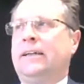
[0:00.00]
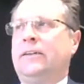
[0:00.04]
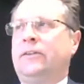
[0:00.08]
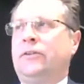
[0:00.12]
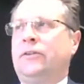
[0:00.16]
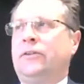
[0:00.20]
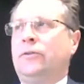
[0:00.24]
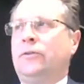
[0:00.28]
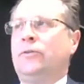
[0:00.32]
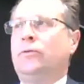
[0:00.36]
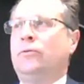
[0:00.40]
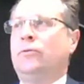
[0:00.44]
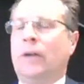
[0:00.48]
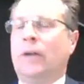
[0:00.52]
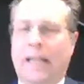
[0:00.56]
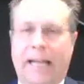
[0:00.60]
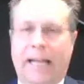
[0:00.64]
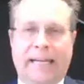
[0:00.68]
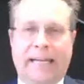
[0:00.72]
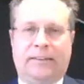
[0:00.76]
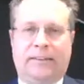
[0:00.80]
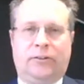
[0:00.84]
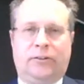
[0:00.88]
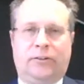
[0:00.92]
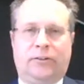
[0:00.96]
do
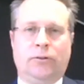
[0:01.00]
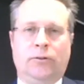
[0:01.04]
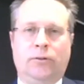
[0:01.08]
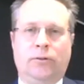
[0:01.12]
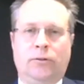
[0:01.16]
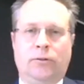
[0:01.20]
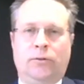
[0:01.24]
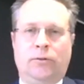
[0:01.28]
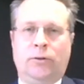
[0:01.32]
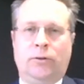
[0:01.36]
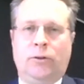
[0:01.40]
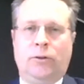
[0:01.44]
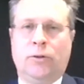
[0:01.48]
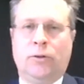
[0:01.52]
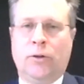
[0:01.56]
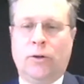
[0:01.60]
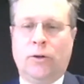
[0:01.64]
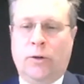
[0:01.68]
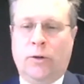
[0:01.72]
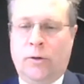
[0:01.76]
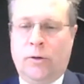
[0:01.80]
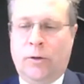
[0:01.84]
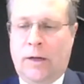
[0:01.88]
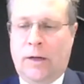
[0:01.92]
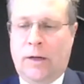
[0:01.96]
relate to
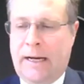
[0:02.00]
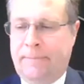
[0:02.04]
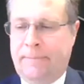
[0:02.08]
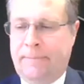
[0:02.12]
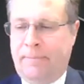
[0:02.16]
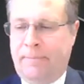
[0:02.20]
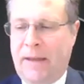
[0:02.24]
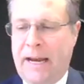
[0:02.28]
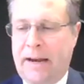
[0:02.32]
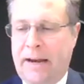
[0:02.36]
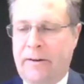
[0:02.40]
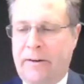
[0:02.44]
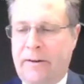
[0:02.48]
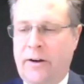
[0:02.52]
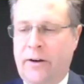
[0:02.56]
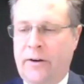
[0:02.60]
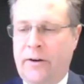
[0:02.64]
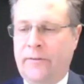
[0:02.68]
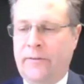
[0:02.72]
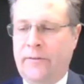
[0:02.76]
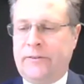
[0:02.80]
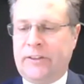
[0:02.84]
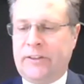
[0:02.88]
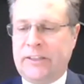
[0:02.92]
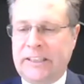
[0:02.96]
your area
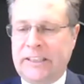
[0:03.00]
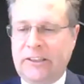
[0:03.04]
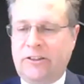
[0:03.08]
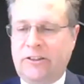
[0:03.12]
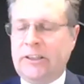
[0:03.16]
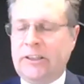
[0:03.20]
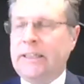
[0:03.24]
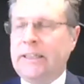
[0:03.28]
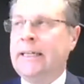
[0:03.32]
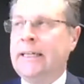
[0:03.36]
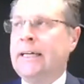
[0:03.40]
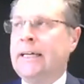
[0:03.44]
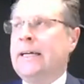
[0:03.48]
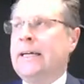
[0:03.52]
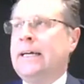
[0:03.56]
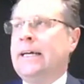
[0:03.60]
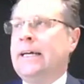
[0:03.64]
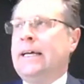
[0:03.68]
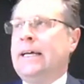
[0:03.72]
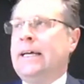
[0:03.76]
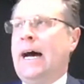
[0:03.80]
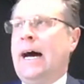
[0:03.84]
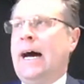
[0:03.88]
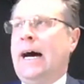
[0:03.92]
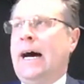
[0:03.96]
of teaching,
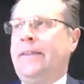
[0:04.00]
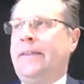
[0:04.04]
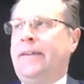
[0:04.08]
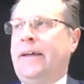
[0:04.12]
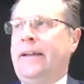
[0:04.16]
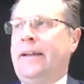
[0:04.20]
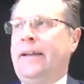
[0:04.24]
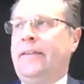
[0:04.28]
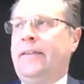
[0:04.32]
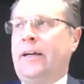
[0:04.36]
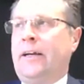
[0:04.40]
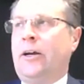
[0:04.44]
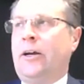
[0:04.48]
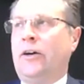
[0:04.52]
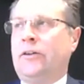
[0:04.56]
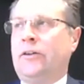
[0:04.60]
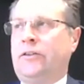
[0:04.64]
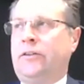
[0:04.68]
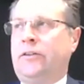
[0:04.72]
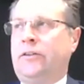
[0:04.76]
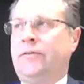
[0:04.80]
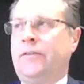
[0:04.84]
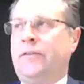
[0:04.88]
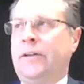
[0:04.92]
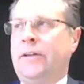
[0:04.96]
then the
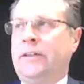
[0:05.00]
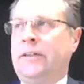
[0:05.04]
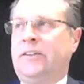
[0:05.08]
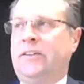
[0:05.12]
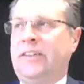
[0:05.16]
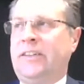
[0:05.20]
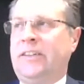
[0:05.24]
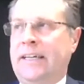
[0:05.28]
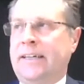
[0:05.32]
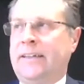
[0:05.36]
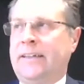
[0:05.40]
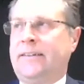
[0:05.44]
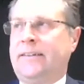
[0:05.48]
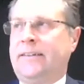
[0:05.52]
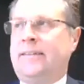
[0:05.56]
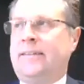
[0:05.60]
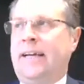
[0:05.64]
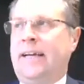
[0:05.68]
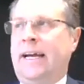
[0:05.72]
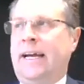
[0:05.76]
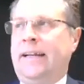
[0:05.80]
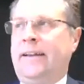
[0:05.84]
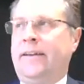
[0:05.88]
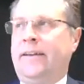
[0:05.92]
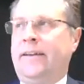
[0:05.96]
cost of the tickets
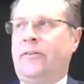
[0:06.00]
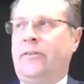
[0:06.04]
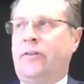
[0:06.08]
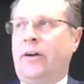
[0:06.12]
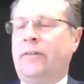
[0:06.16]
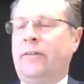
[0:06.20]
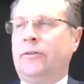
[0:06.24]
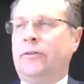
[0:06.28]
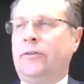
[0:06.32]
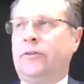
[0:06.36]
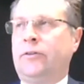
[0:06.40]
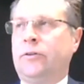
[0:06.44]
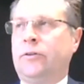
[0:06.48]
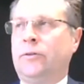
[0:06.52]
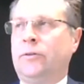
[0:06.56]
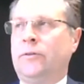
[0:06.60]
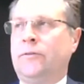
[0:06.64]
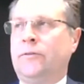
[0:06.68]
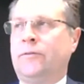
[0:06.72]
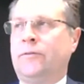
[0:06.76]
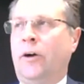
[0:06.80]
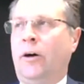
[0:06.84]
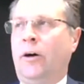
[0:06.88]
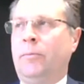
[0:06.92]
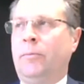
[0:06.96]
and the travel to
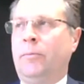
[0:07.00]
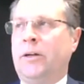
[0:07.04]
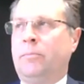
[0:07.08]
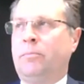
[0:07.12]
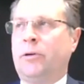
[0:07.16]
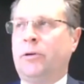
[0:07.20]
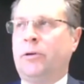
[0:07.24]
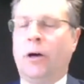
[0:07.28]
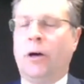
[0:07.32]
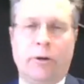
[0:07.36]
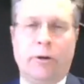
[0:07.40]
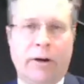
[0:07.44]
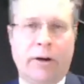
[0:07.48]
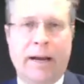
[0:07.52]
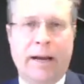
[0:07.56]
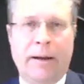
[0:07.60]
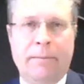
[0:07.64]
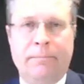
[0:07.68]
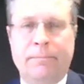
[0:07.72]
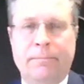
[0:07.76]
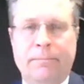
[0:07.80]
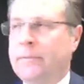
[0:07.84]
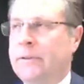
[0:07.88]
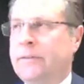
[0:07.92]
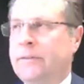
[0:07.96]
and from and a
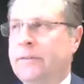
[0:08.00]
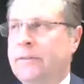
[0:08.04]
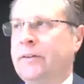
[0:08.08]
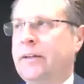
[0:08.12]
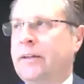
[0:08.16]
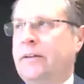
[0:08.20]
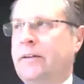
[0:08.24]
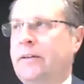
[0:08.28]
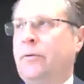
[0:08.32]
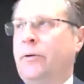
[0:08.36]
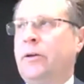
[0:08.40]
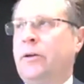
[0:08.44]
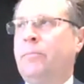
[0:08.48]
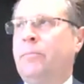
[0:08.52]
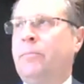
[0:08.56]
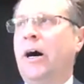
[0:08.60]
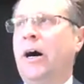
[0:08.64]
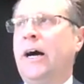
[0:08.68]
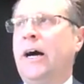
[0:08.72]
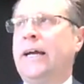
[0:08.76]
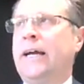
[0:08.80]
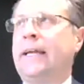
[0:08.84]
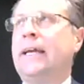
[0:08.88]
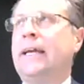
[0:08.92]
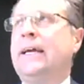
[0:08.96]
program, if that's what you're
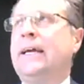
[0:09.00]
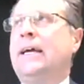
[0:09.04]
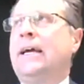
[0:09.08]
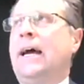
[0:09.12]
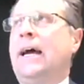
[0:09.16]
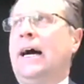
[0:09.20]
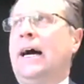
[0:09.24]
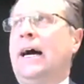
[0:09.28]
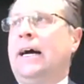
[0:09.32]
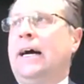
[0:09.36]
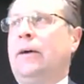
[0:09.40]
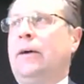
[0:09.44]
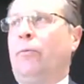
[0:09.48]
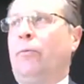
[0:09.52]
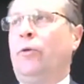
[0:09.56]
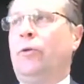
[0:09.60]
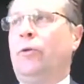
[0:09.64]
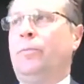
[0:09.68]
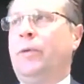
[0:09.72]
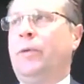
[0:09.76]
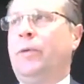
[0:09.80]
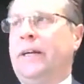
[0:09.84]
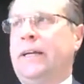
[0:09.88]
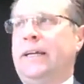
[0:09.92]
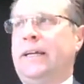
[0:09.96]
buying,
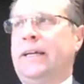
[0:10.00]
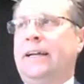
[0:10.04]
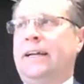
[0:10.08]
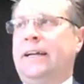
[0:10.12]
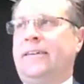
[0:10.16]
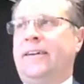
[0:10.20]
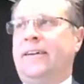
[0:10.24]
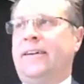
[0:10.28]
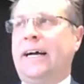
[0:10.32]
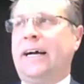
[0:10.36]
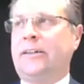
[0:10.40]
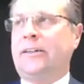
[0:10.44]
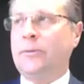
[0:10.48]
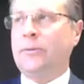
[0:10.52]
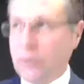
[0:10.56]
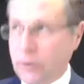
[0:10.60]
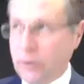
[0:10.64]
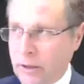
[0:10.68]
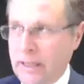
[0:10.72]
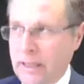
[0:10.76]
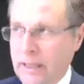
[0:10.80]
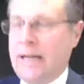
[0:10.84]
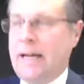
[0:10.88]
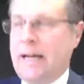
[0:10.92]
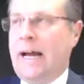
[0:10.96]
would be
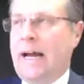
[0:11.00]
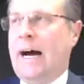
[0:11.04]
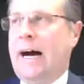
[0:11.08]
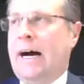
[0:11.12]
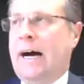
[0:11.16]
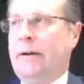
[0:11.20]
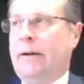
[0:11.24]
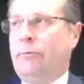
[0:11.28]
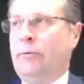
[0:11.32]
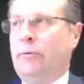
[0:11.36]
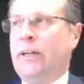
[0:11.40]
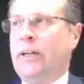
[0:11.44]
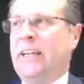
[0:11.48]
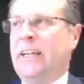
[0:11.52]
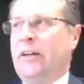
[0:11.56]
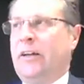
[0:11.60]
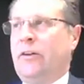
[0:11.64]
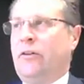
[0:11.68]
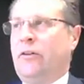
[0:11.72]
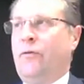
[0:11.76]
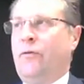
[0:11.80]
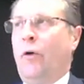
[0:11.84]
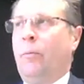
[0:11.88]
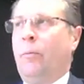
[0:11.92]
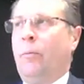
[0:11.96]
deductible, really
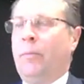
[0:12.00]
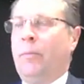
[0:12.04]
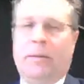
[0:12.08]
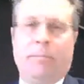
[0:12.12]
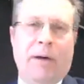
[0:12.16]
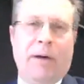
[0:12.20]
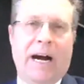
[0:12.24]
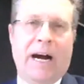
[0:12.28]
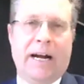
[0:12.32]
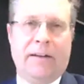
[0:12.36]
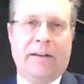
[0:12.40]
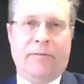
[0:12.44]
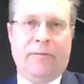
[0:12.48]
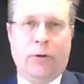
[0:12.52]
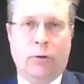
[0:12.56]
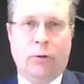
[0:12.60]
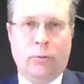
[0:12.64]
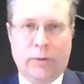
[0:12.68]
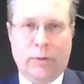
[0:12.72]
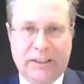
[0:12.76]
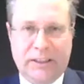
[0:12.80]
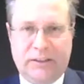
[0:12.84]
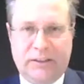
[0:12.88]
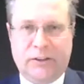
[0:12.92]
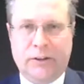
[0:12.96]
is forming part of your
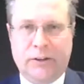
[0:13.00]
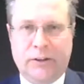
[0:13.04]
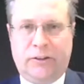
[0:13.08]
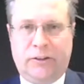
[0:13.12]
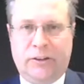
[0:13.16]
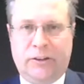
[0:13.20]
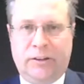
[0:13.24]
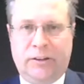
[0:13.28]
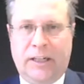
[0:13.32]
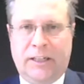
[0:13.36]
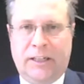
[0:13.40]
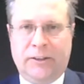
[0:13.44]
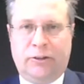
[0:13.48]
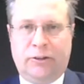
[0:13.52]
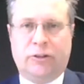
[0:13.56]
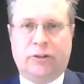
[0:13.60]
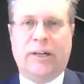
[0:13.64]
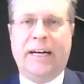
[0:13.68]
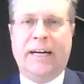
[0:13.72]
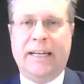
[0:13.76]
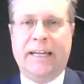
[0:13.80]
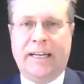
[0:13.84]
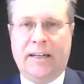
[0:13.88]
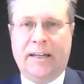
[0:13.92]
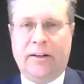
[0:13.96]
research and
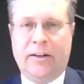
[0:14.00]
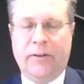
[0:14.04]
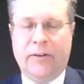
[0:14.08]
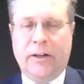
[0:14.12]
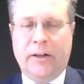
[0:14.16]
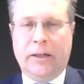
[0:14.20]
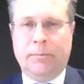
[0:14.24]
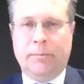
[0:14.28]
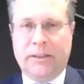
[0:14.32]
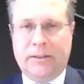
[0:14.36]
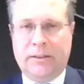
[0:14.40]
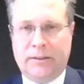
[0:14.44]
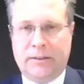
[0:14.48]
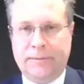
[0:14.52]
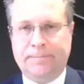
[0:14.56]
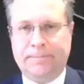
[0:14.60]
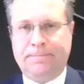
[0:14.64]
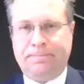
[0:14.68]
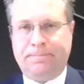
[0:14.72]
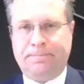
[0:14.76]
training and development.